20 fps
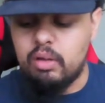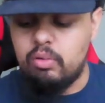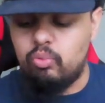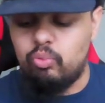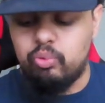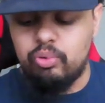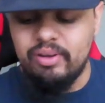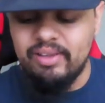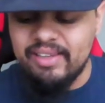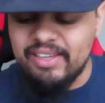
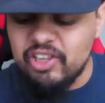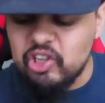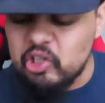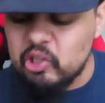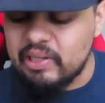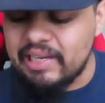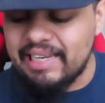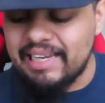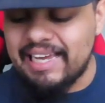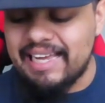Really
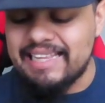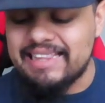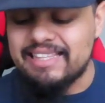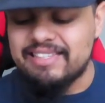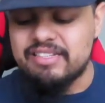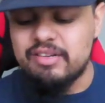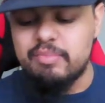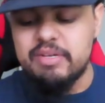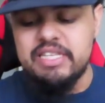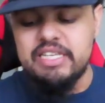looking at
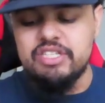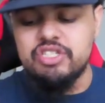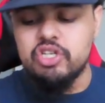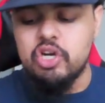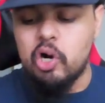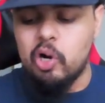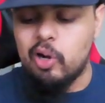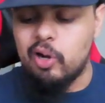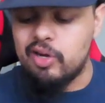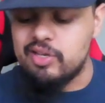some of these
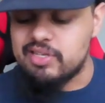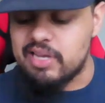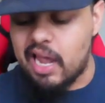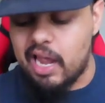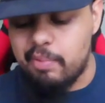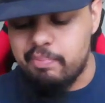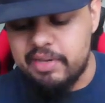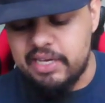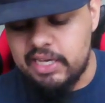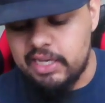cards,
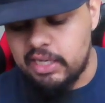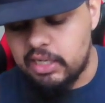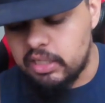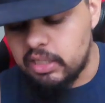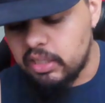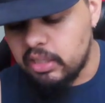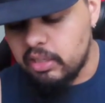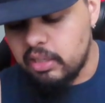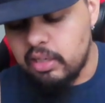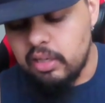
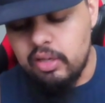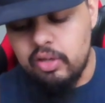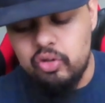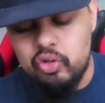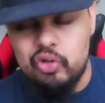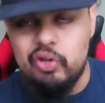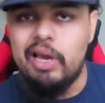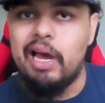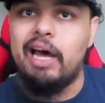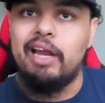
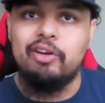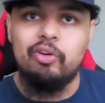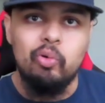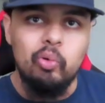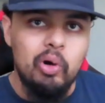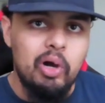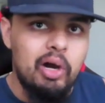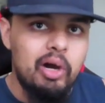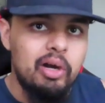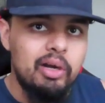you got
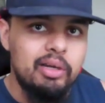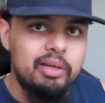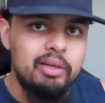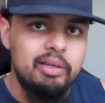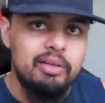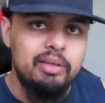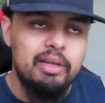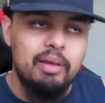Gronk.